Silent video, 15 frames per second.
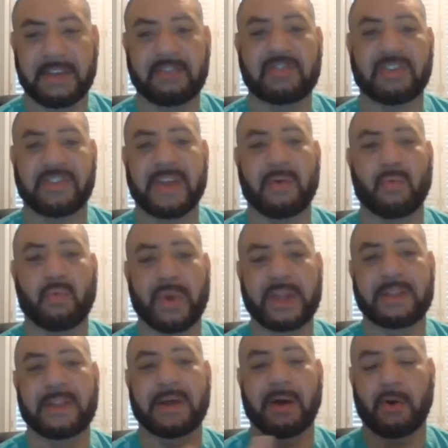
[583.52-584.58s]
just that
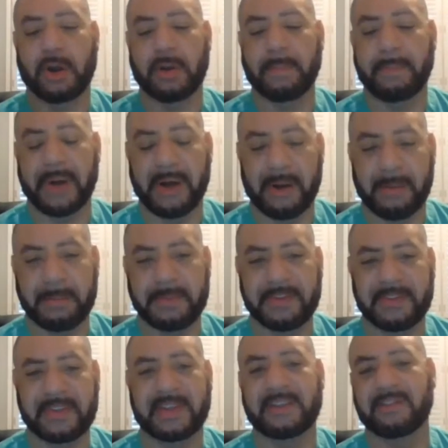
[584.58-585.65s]
when the heart
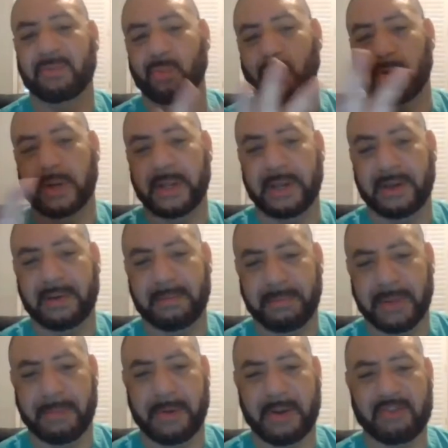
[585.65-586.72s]
pumps is
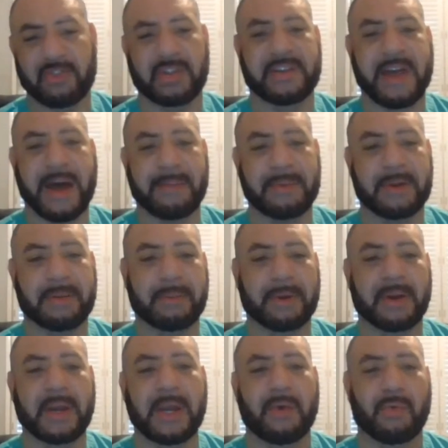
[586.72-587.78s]
one blood pressure, the top
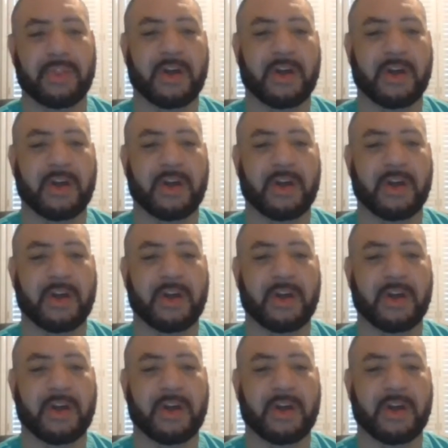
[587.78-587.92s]
number.